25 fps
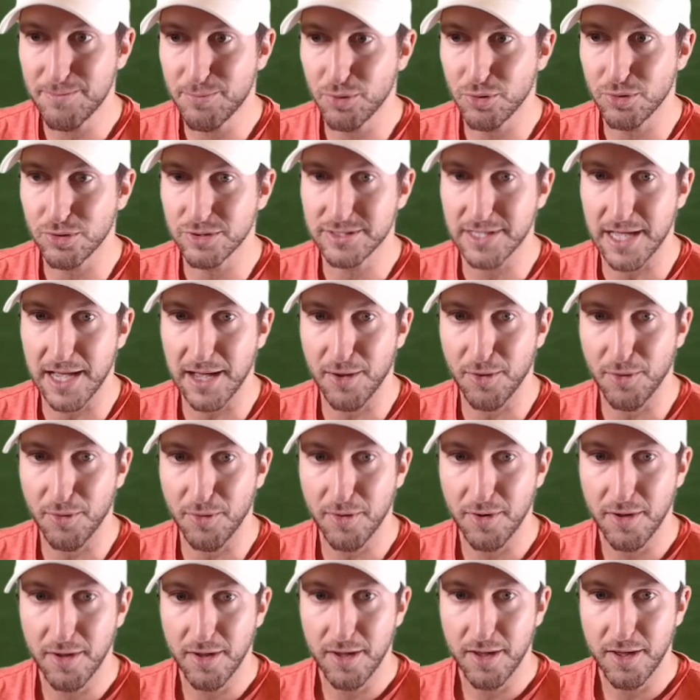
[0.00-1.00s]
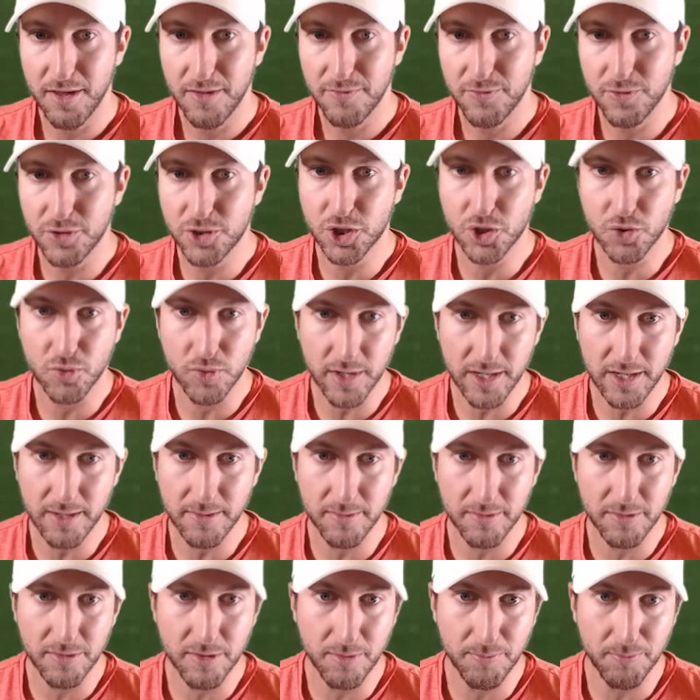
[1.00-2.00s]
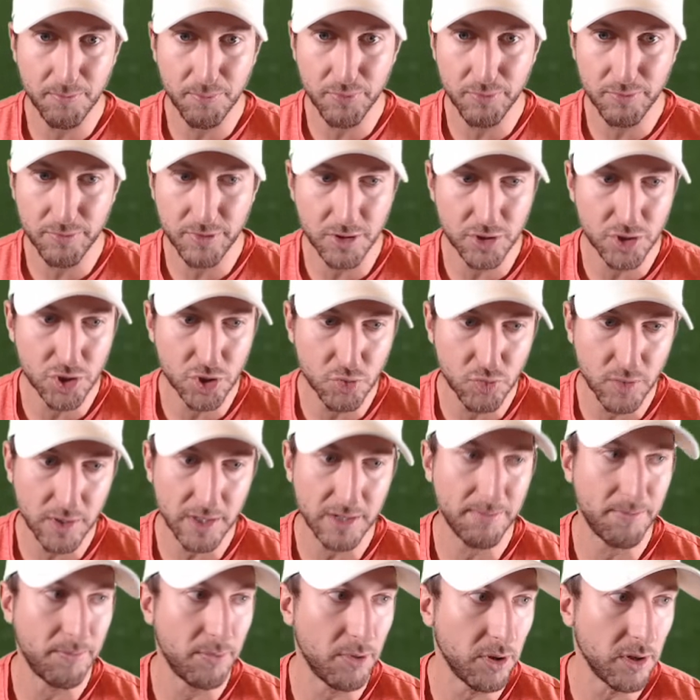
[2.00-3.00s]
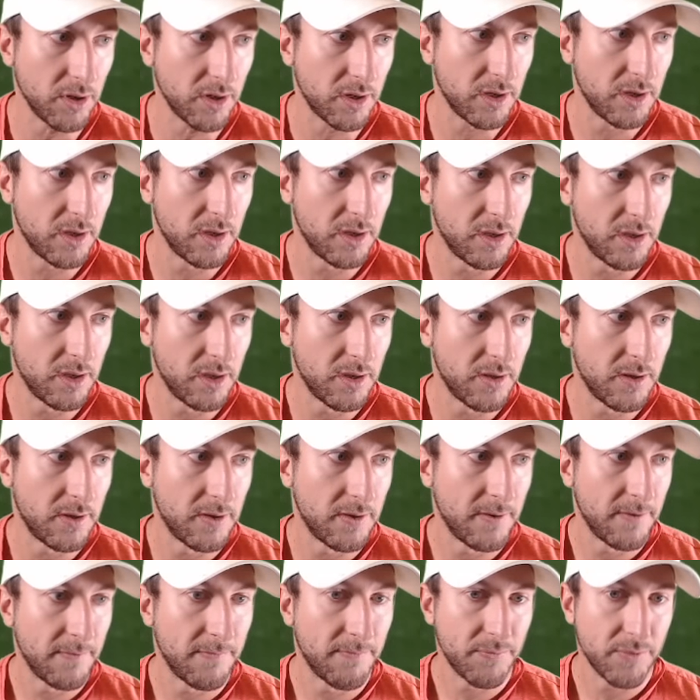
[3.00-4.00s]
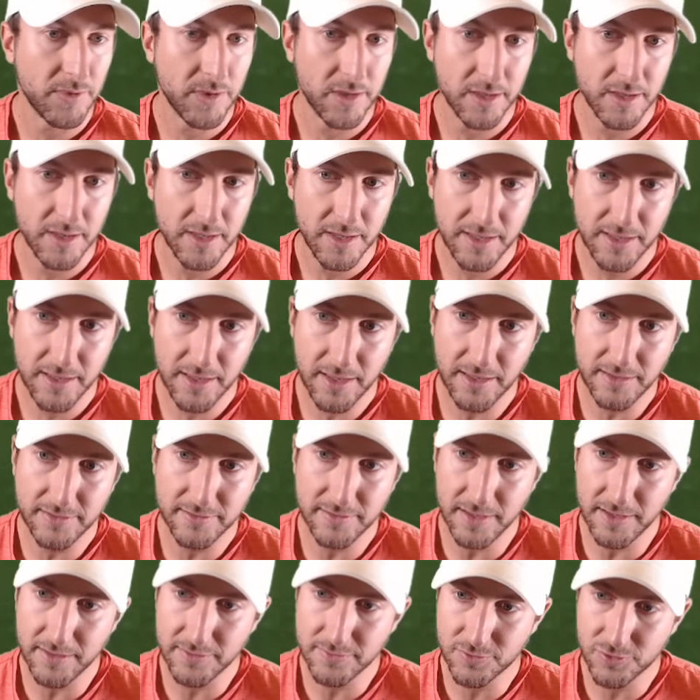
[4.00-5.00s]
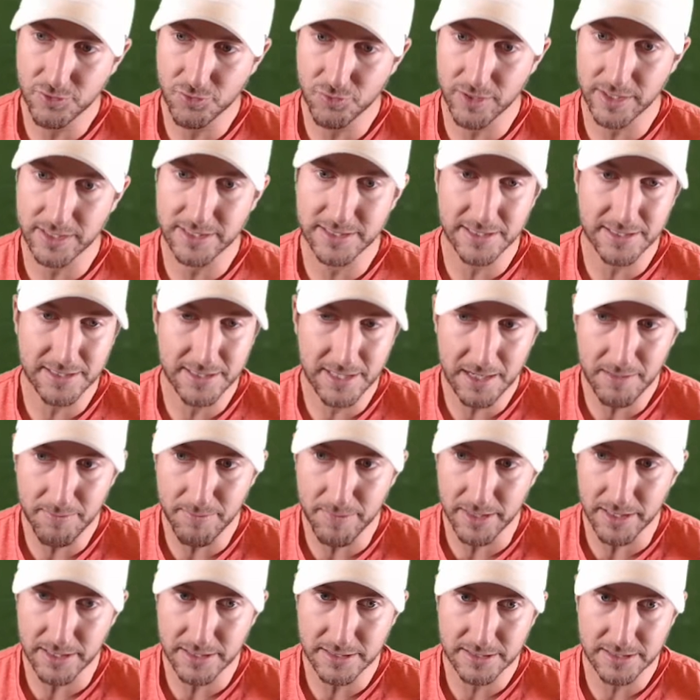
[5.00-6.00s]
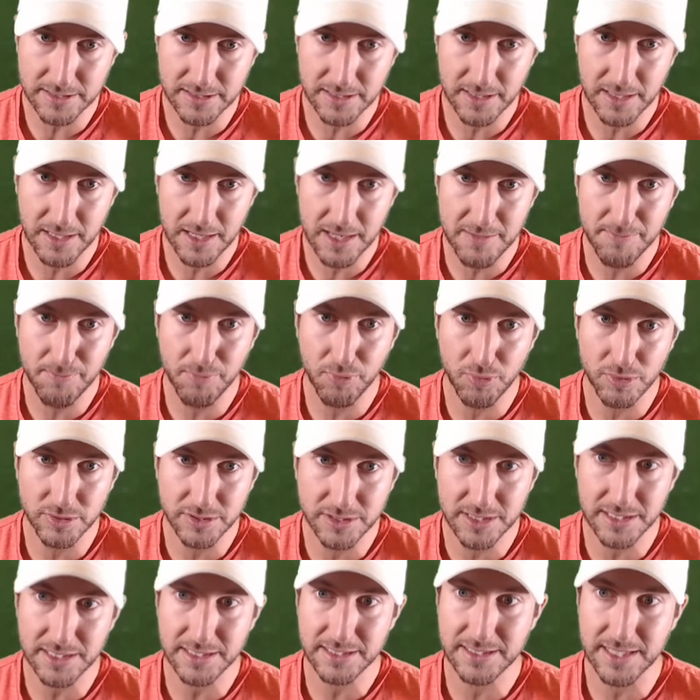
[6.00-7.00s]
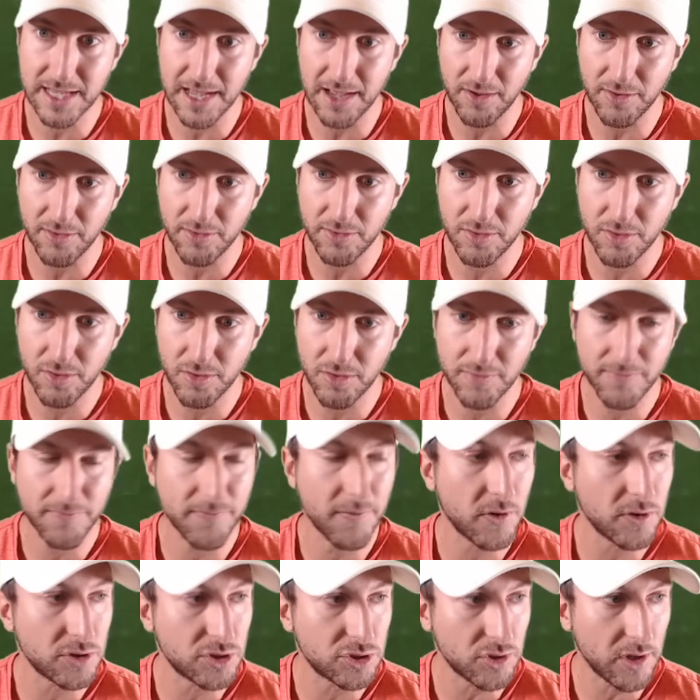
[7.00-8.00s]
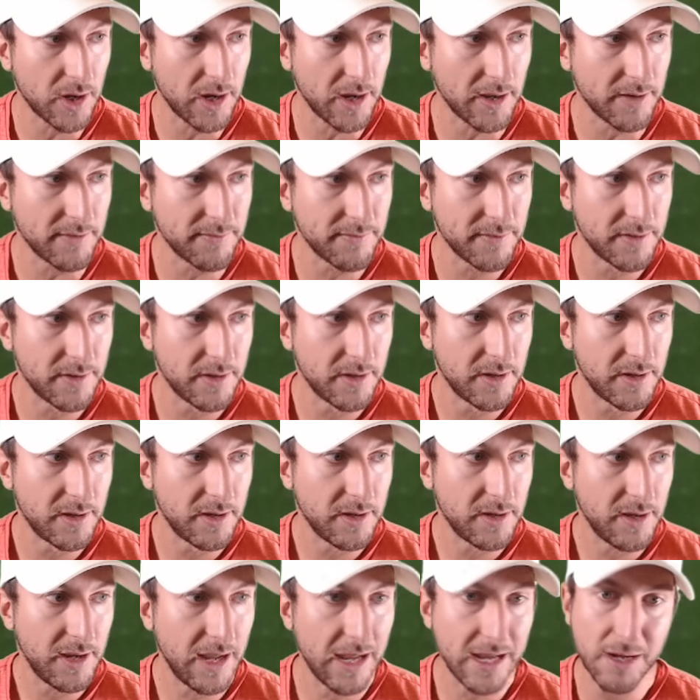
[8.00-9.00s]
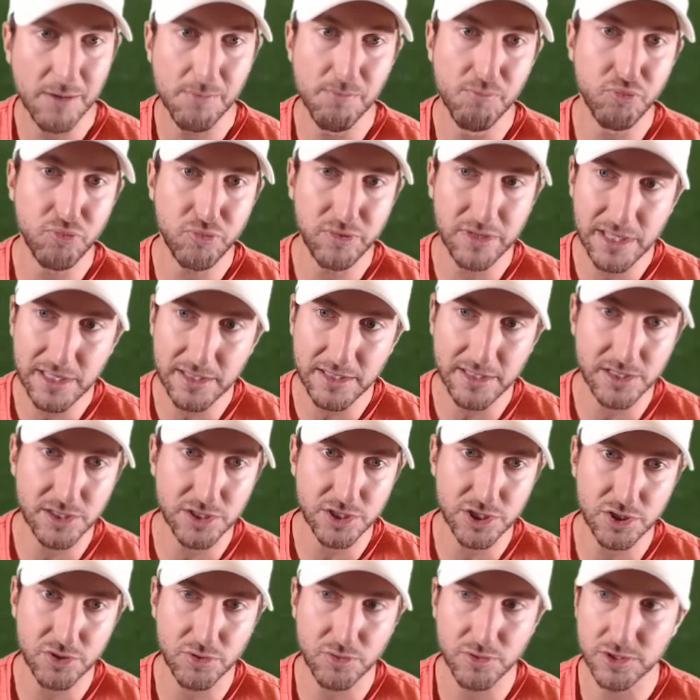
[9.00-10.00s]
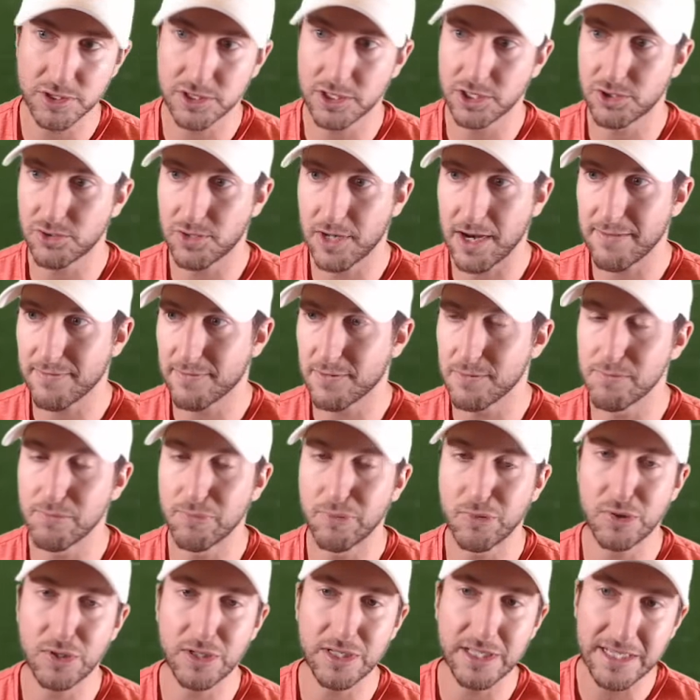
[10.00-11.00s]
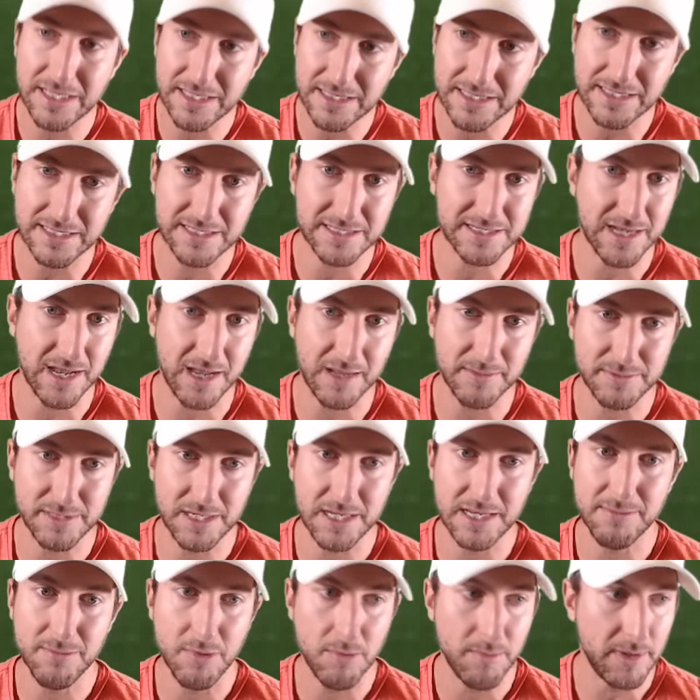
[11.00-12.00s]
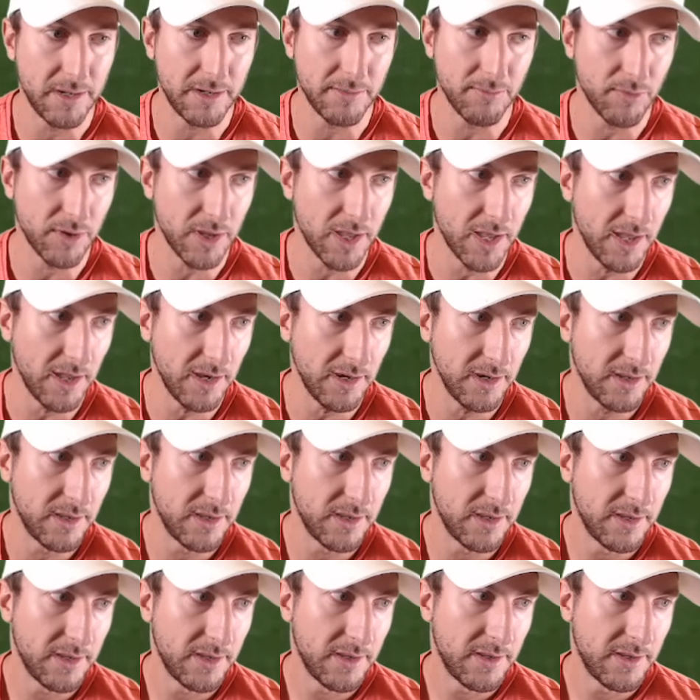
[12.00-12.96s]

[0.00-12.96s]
he pulls out the trick book, his tricks and tidbits. He pulls this out on the first drive and completely destroys the drive, completely stops any momentum we had.